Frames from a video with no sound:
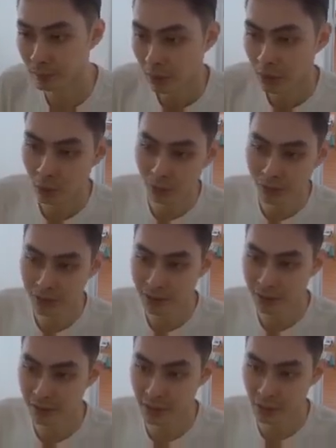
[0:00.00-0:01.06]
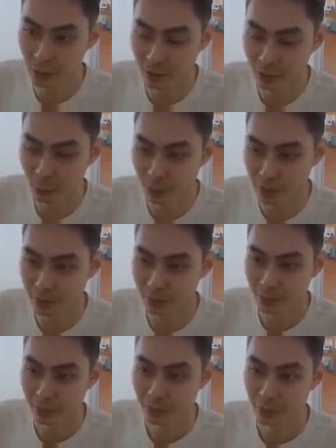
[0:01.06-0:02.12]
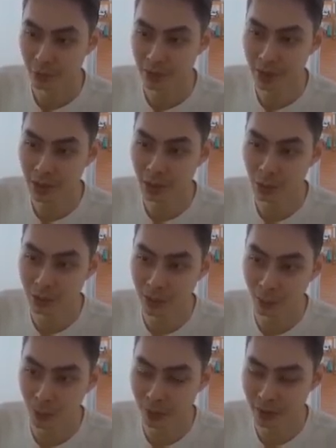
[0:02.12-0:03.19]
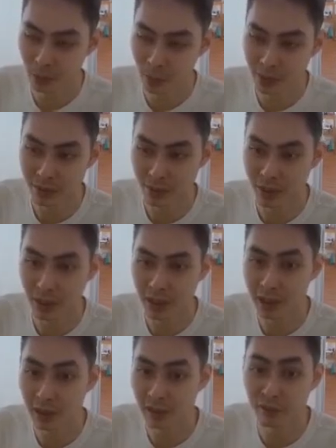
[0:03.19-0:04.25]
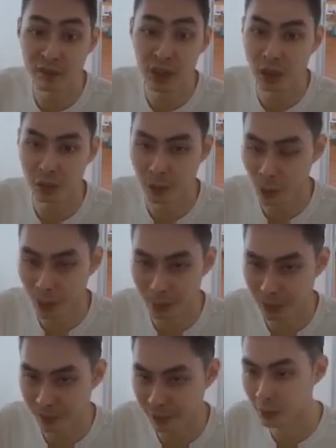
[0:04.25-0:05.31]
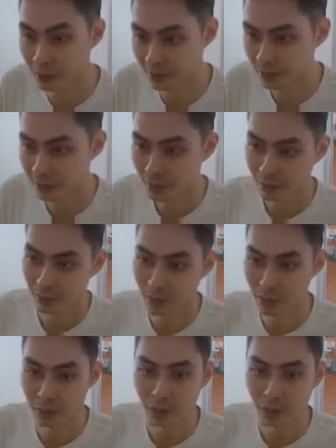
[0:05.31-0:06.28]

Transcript: And notice that this is called a weights. So it's going to look at what these weights are, and it's going to figure out the requirement for us, right?